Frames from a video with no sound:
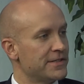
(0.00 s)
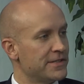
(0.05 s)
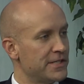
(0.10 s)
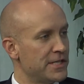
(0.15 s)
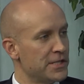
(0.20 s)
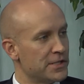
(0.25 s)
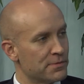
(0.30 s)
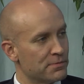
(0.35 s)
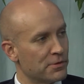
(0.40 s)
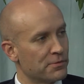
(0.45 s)

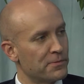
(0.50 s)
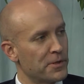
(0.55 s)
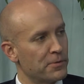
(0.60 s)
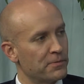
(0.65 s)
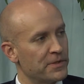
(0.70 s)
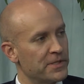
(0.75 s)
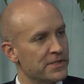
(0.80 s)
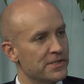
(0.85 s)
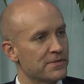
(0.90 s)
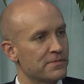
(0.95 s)
teachable
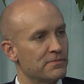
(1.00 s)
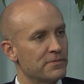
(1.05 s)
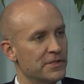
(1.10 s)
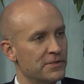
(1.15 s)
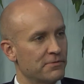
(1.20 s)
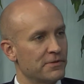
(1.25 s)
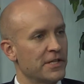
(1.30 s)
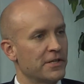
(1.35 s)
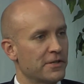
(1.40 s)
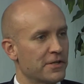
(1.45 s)
moments
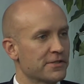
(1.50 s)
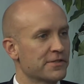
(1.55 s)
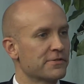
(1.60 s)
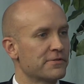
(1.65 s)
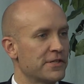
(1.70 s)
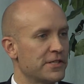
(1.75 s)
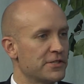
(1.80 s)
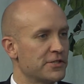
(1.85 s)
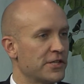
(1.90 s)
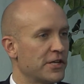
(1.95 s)
between
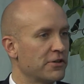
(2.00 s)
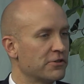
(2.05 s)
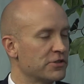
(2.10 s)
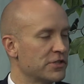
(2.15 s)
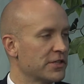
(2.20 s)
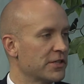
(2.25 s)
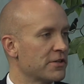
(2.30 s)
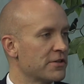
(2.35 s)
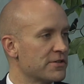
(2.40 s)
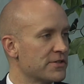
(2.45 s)
also then
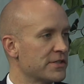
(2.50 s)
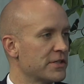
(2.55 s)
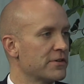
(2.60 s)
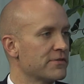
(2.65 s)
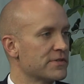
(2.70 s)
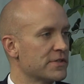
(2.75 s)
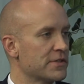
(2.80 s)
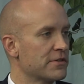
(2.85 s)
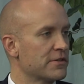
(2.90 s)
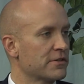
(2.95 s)
challenging
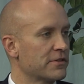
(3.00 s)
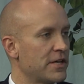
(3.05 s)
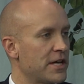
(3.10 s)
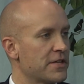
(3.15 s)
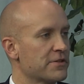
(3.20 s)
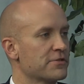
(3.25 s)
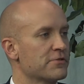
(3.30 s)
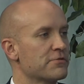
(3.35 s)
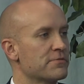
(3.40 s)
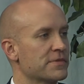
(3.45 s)
ourselves in our
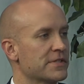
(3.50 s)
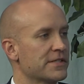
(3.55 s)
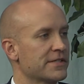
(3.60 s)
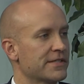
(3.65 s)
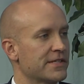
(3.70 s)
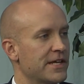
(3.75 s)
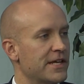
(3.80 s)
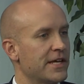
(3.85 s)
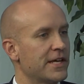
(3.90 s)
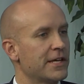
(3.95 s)
classrooms to
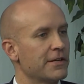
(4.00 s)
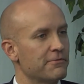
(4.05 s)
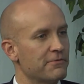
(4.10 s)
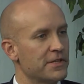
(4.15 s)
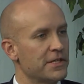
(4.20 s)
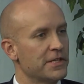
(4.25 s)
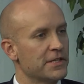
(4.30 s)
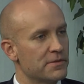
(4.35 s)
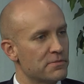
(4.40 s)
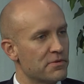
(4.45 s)
say, hey, we
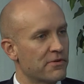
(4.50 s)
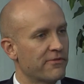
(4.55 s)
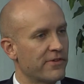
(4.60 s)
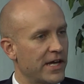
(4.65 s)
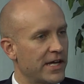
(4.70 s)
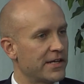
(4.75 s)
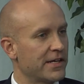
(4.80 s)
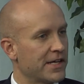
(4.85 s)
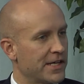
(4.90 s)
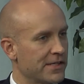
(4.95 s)
need to
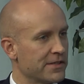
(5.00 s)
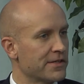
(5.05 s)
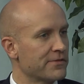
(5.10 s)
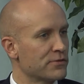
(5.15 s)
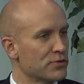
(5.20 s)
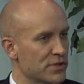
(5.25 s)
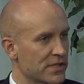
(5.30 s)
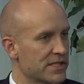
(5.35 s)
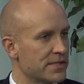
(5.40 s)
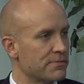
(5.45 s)
provide a
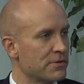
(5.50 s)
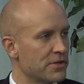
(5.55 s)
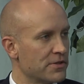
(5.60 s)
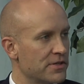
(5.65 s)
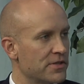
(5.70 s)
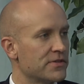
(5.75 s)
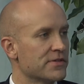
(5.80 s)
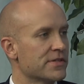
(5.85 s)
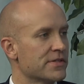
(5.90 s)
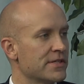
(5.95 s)
high-level
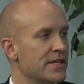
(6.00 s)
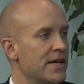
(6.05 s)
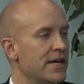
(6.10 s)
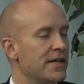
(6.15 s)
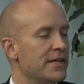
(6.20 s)
experience